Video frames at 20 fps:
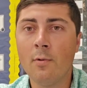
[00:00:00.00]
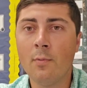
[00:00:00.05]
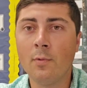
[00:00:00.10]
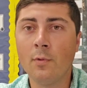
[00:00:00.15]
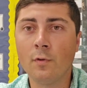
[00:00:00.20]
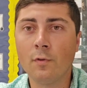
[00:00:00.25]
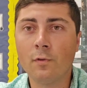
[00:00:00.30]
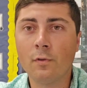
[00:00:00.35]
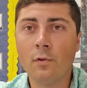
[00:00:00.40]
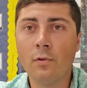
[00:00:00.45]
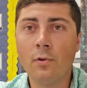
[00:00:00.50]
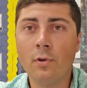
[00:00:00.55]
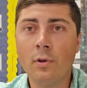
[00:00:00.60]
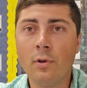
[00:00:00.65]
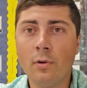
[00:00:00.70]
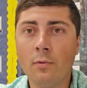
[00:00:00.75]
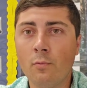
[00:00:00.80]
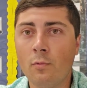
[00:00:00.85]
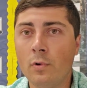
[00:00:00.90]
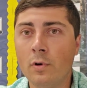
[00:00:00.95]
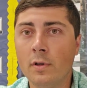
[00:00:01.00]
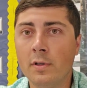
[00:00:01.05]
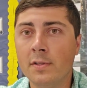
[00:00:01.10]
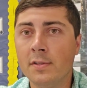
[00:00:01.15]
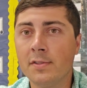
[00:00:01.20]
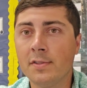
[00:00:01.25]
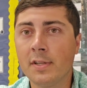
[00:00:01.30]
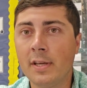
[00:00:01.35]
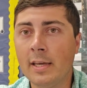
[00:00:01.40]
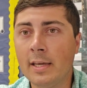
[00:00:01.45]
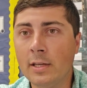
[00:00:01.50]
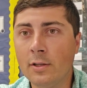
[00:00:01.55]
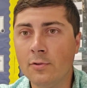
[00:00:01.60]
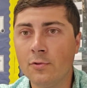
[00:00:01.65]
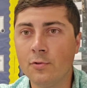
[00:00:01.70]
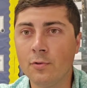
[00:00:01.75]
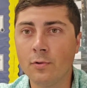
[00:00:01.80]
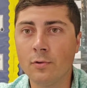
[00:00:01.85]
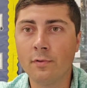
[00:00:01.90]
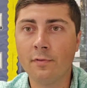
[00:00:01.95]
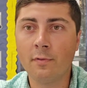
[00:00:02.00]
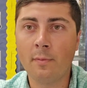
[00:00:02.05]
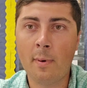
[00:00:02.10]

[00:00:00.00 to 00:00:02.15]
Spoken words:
when the student was injured